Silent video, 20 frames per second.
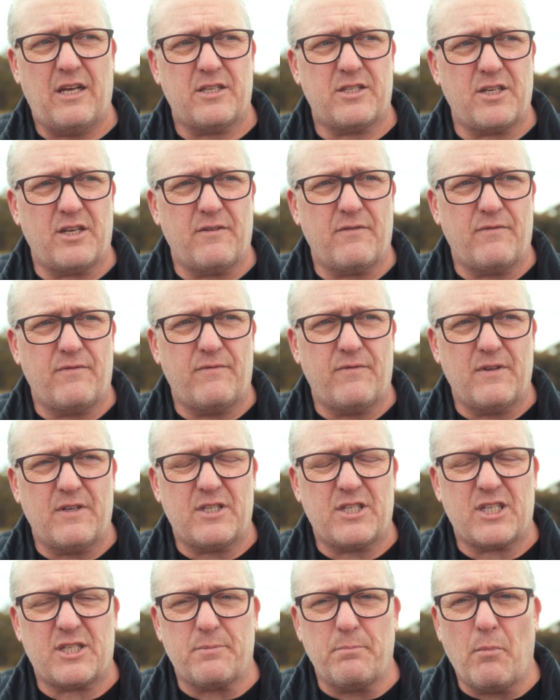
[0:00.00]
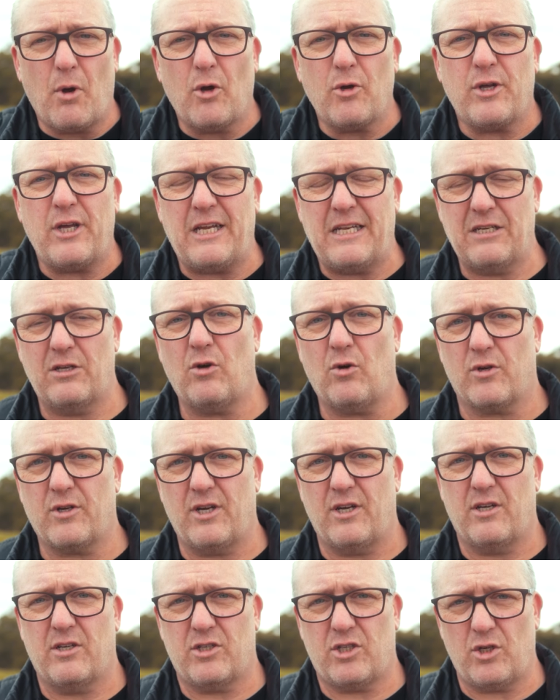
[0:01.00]
sort of smoky
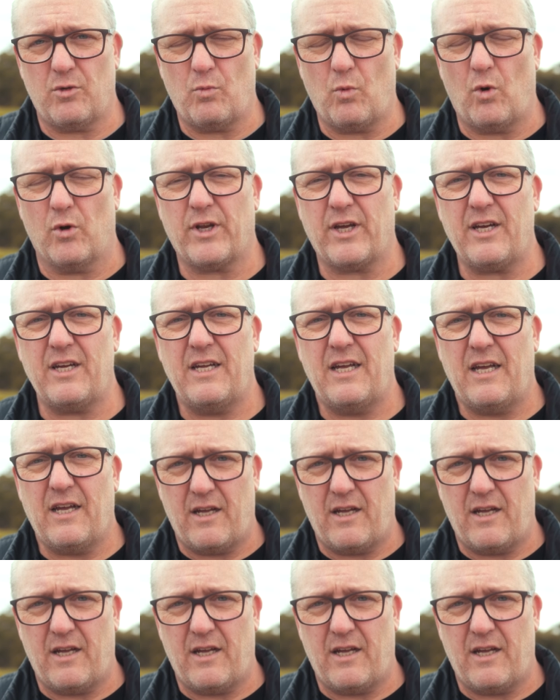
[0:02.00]
look to water,